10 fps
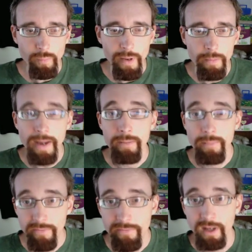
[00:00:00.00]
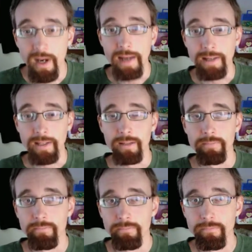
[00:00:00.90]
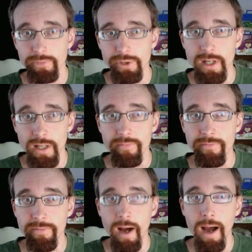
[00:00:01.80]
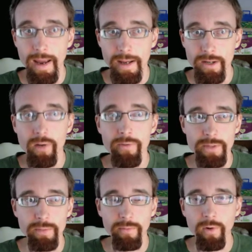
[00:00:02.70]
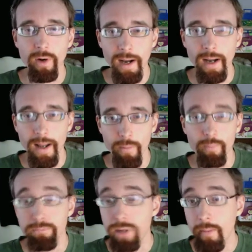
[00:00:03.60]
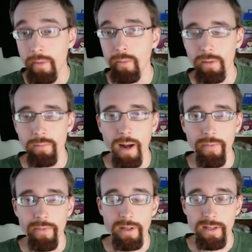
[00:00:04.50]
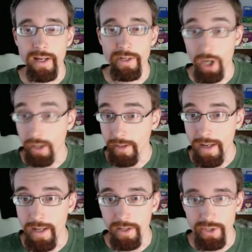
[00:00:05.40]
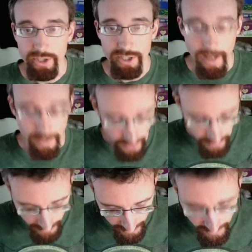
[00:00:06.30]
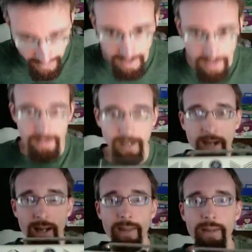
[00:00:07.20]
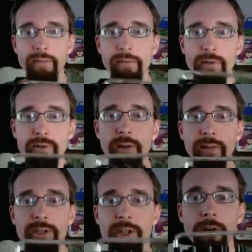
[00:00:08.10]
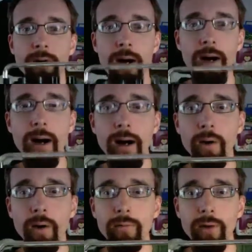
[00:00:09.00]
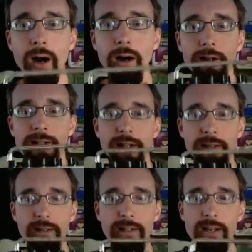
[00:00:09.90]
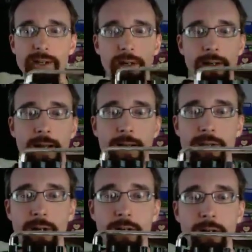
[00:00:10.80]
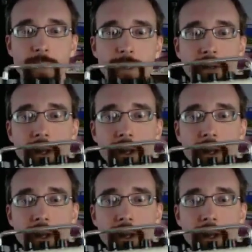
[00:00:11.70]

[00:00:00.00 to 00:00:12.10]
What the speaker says: made me feel like, gee, if I had known this beforehand, I probably would have bought the THR10 instead. And the difference between the two overall is like the THR10 is a little bit,